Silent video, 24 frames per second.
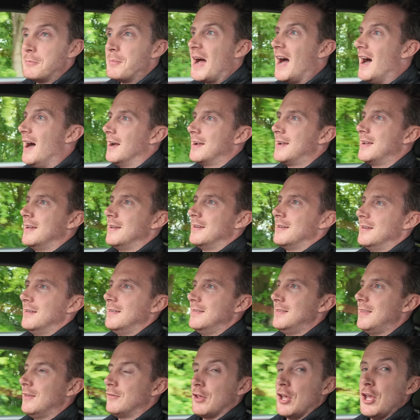to back,
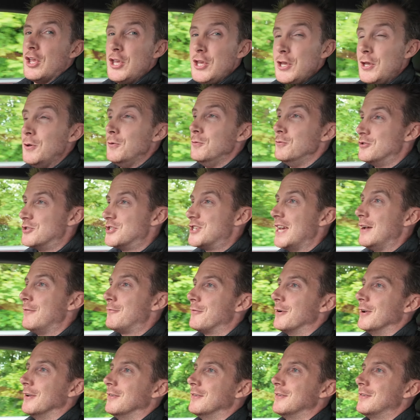there's a huge
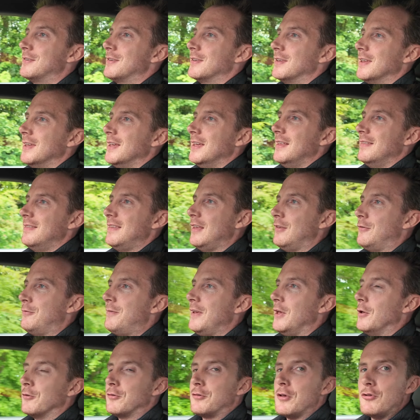difference. This
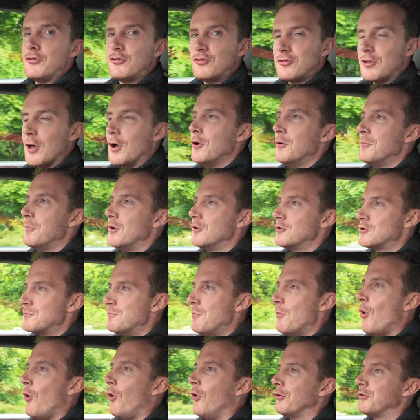feels so much
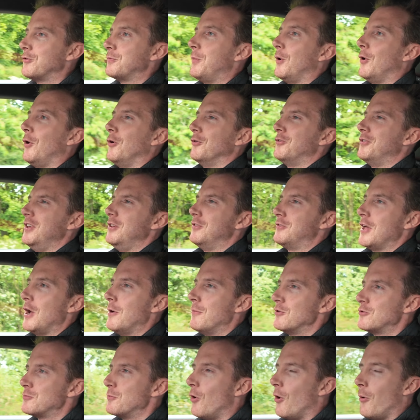more sporty,
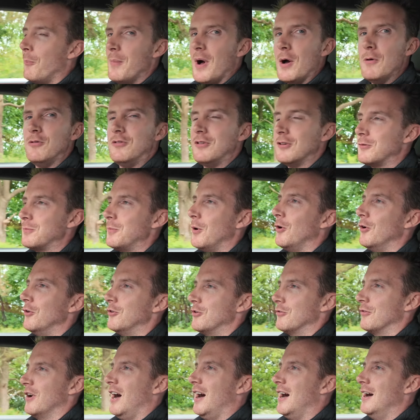so much more
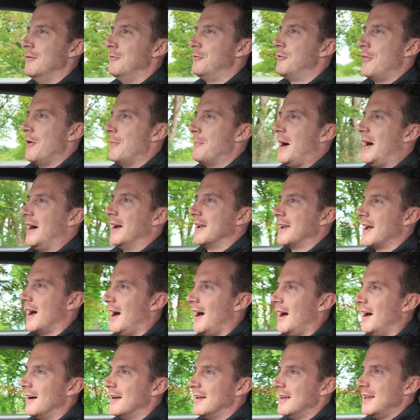motorsport derived than my
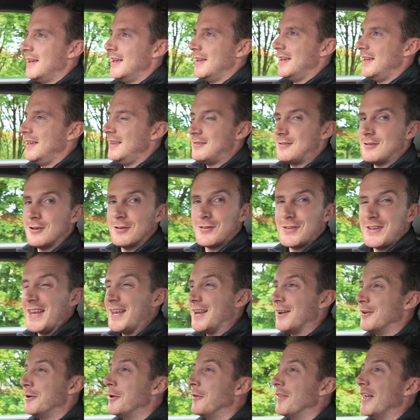car. It's just
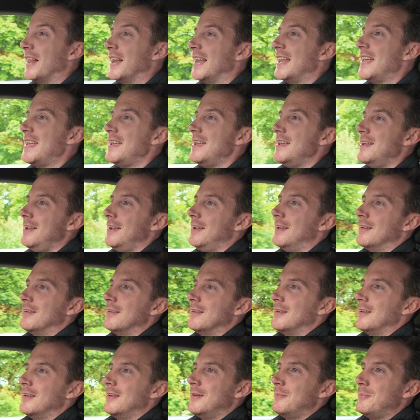in another league.
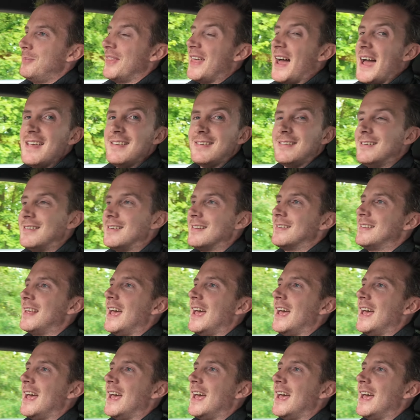But that isn't to